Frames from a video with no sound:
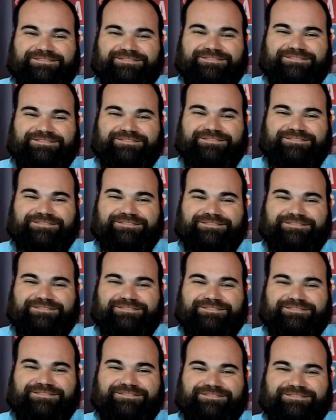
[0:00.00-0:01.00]

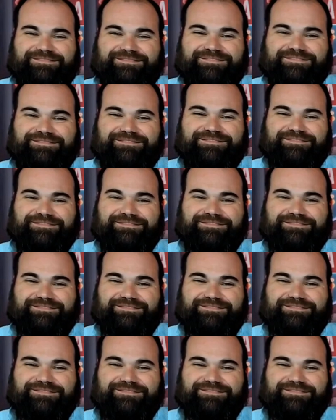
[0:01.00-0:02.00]

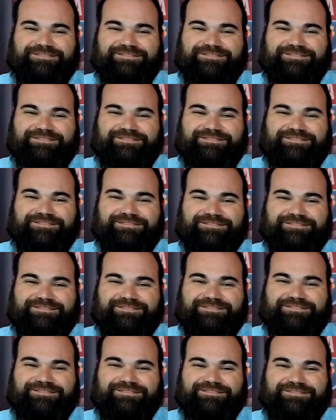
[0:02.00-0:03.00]

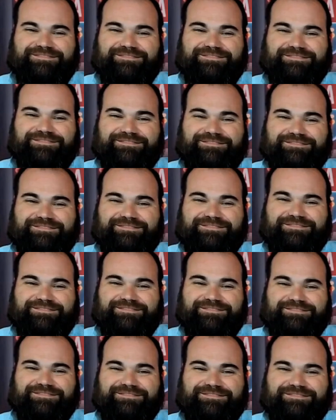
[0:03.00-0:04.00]

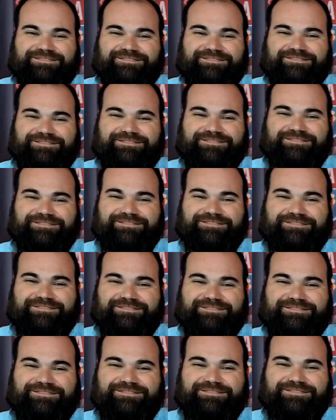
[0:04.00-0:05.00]

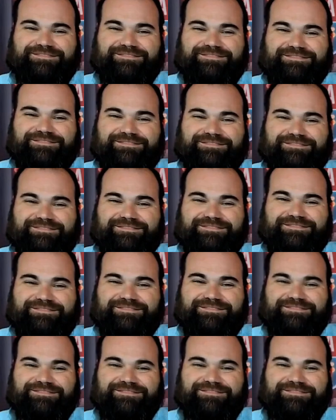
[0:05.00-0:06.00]

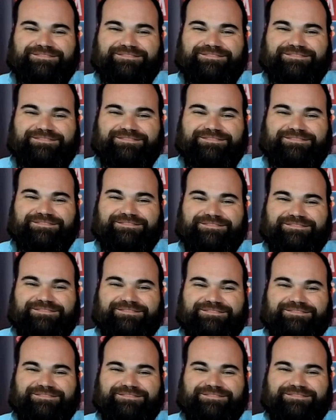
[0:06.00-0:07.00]

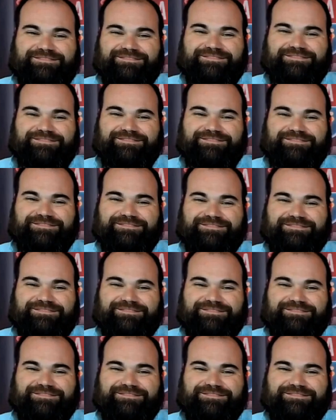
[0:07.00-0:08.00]
[no speech]